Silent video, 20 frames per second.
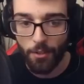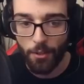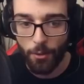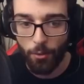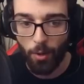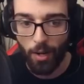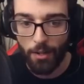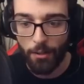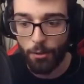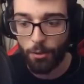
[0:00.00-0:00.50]

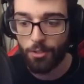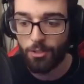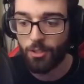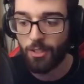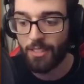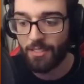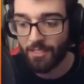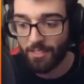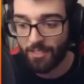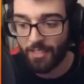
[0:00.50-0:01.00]
quite good. So
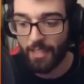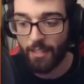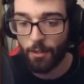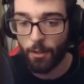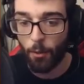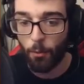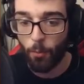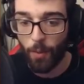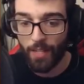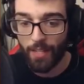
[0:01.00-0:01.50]
as I said, I've
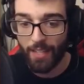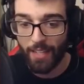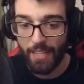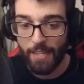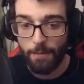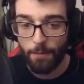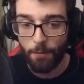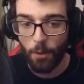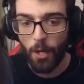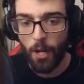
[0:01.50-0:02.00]
got
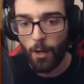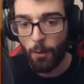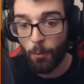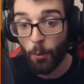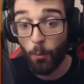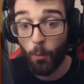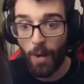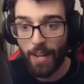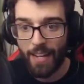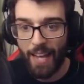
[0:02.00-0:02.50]

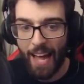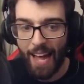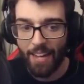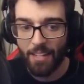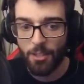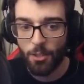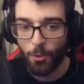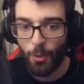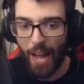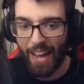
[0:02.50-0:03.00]
1
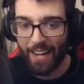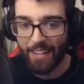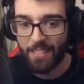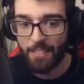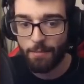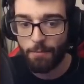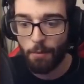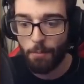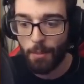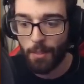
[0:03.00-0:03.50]
actual
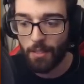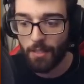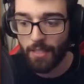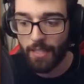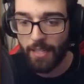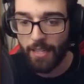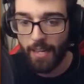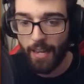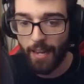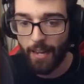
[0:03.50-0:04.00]
active
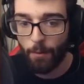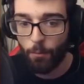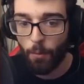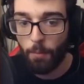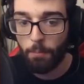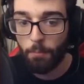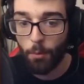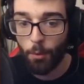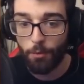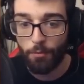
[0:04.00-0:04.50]
ability and
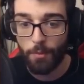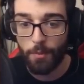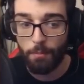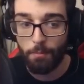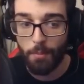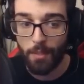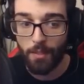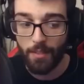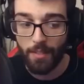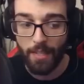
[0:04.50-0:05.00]
1 movement
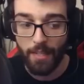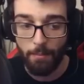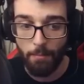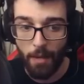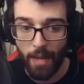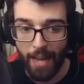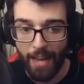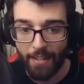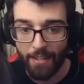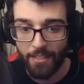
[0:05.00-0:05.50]
ability.
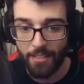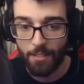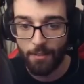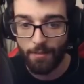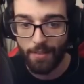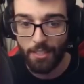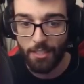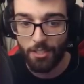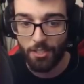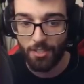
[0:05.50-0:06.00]
My
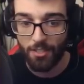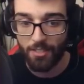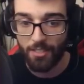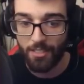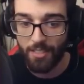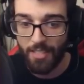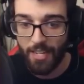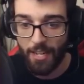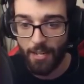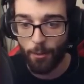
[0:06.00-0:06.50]
active is just
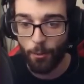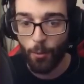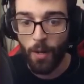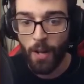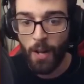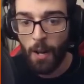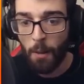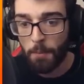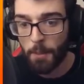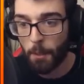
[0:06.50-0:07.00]
this heal,
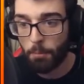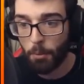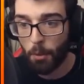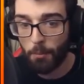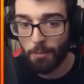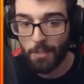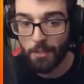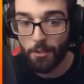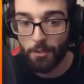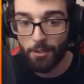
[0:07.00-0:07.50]
but I'll
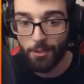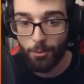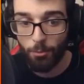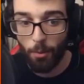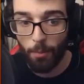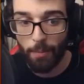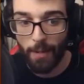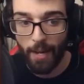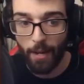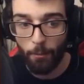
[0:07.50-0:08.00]
probably go and
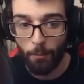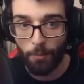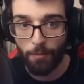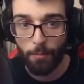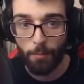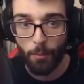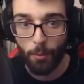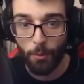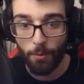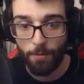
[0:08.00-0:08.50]
swap it out with a
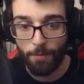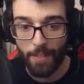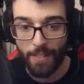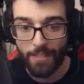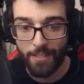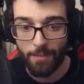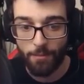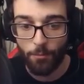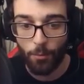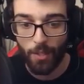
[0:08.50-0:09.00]
more
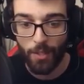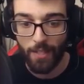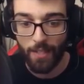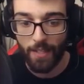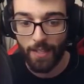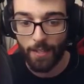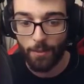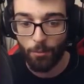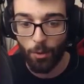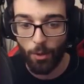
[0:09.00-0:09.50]
offensive one
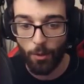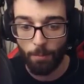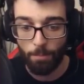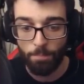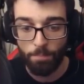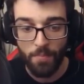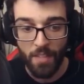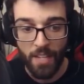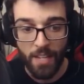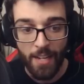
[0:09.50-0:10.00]
later on.
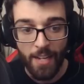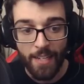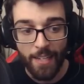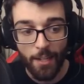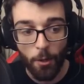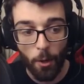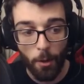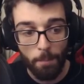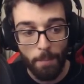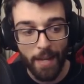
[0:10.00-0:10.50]
Now
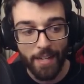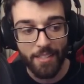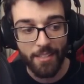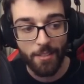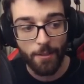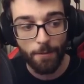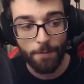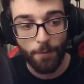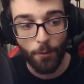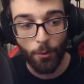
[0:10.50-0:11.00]
going back into
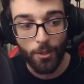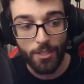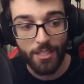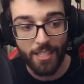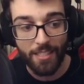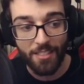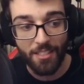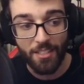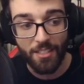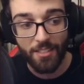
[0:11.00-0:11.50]
the forge,
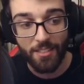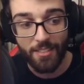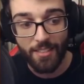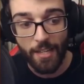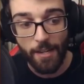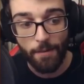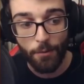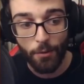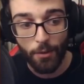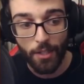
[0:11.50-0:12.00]
as you can
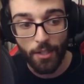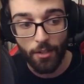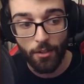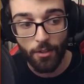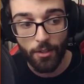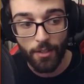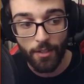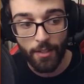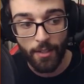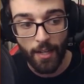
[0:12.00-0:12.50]
see, I've already
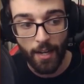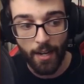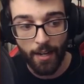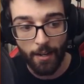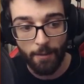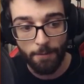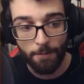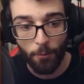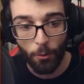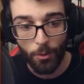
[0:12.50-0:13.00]
gone and
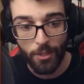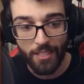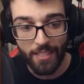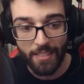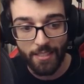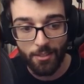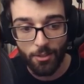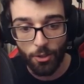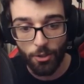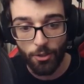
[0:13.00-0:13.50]
forged
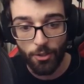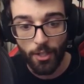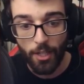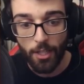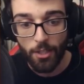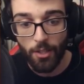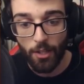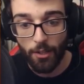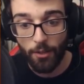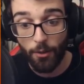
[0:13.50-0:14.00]
these 2,
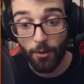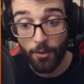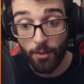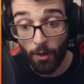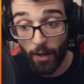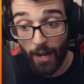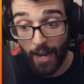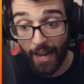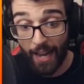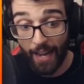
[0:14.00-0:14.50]
so I